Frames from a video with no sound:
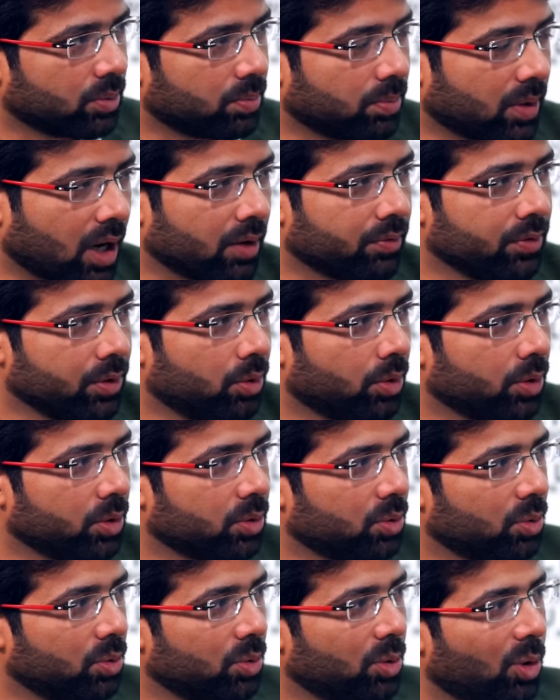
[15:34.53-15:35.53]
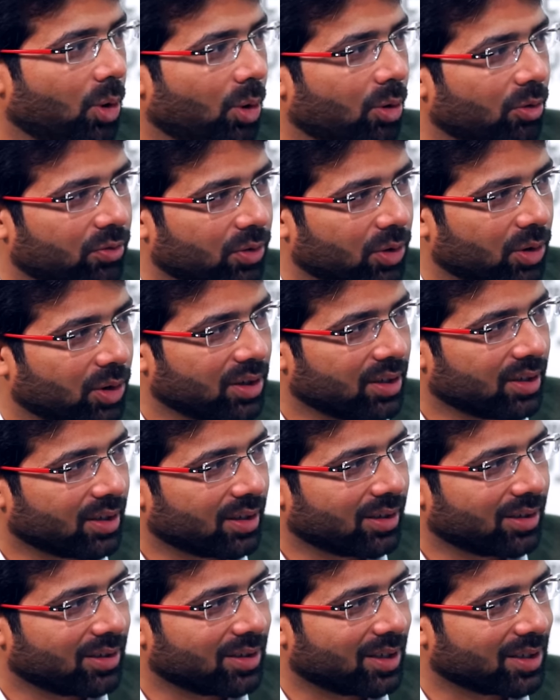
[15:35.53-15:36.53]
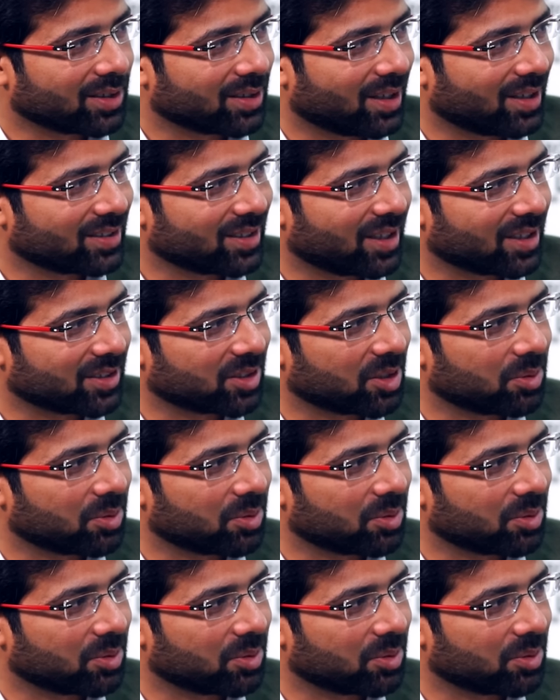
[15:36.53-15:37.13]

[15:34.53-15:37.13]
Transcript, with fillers: So are we going to go for a, a,